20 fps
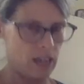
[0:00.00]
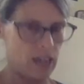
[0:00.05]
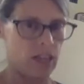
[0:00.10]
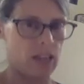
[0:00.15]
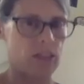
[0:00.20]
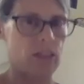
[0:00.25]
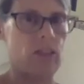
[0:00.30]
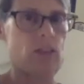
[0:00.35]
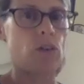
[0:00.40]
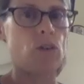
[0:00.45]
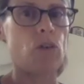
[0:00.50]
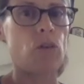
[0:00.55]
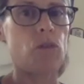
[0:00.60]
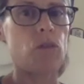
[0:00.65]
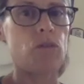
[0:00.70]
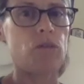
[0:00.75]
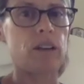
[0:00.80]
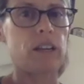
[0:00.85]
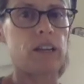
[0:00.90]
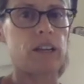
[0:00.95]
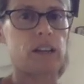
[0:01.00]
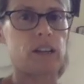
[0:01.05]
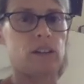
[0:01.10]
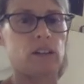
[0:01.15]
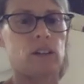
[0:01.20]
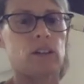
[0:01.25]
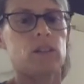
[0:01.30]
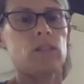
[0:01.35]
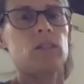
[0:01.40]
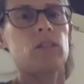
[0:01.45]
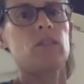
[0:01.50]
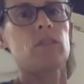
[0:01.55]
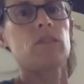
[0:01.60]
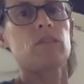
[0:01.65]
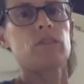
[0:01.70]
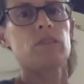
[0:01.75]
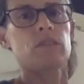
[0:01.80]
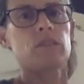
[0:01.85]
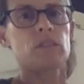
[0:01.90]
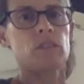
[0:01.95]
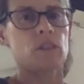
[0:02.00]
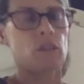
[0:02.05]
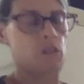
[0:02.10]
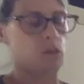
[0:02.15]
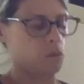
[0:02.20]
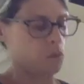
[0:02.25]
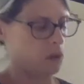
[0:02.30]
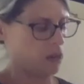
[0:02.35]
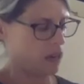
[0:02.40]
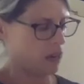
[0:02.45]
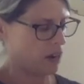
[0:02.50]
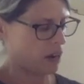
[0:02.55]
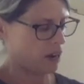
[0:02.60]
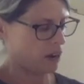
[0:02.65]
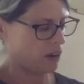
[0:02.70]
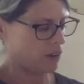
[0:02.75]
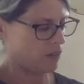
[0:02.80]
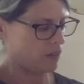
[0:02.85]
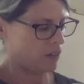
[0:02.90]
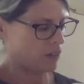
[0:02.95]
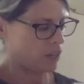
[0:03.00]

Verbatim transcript: And then over here, we have